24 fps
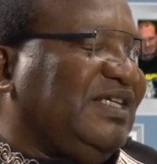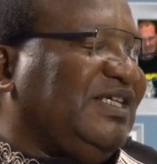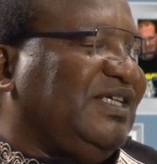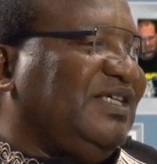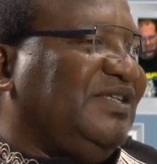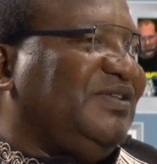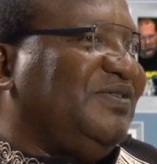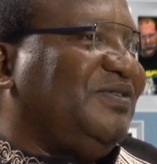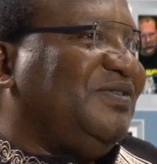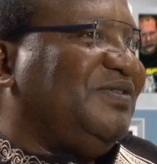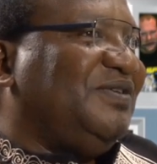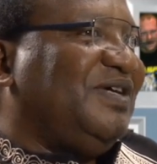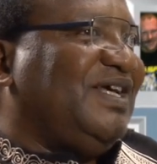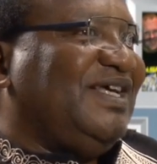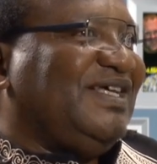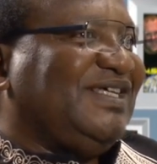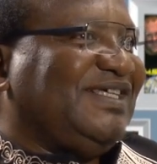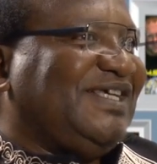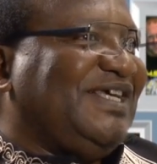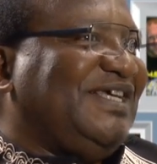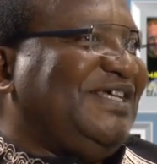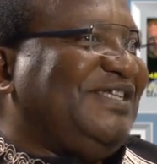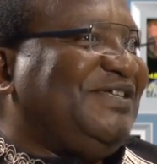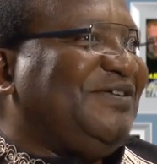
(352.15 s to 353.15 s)
you know,
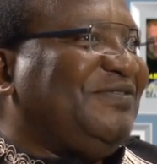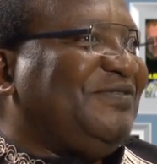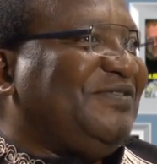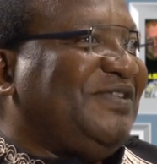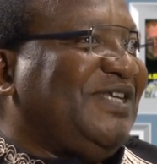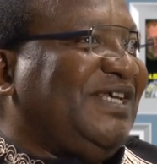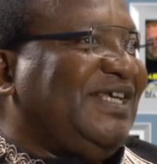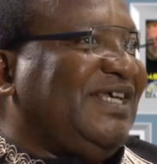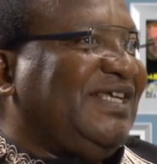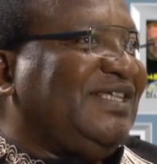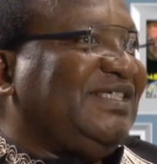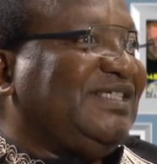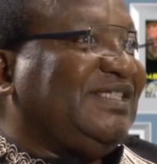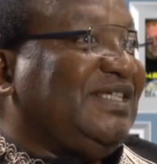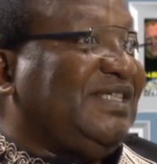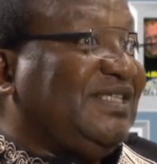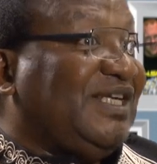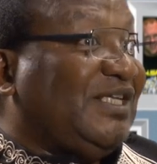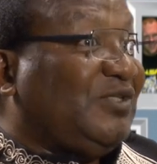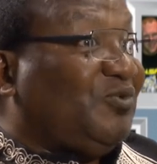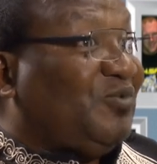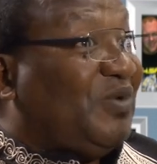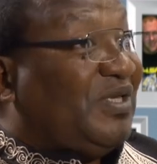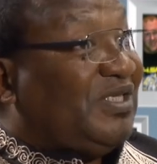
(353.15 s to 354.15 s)
kid of the ANC
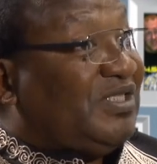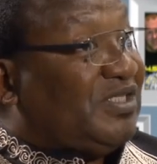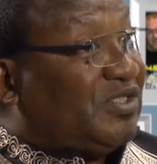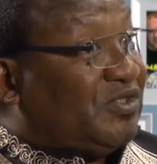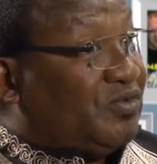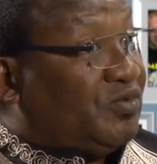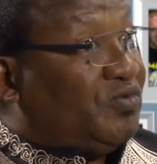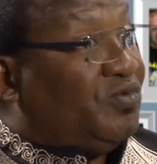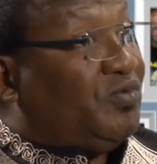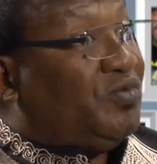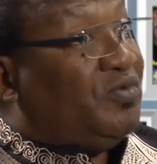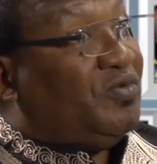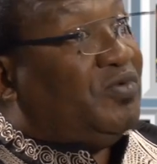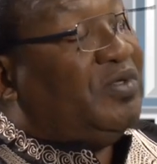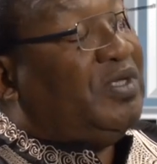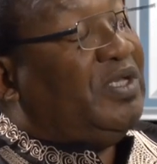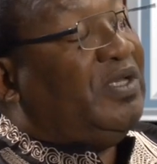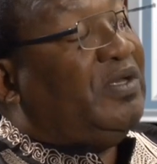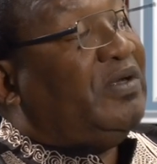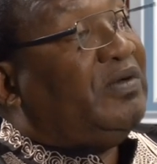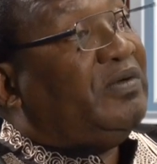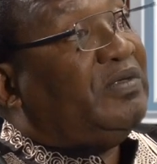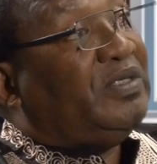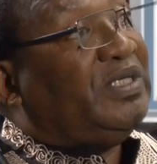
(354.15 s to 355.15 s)
that went through,
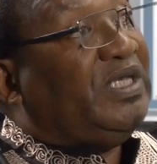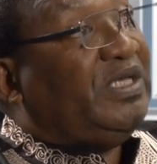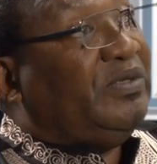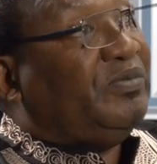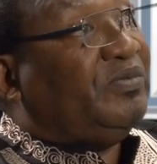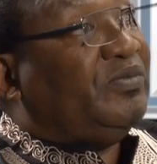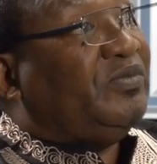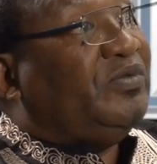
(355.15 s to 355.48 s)
you know, him.